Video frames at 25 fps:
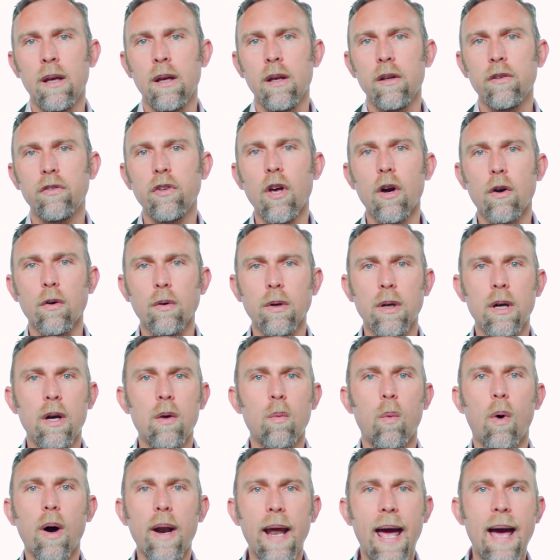So,
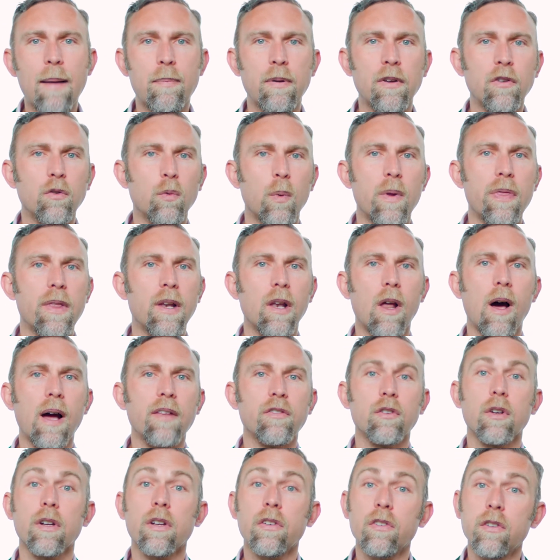what happens when the
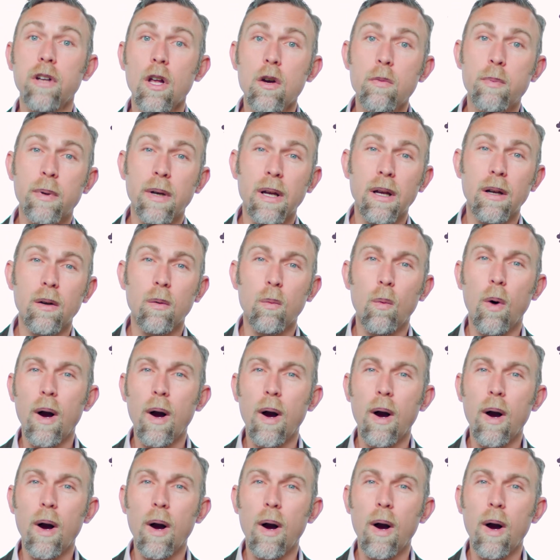line's got a slope in it?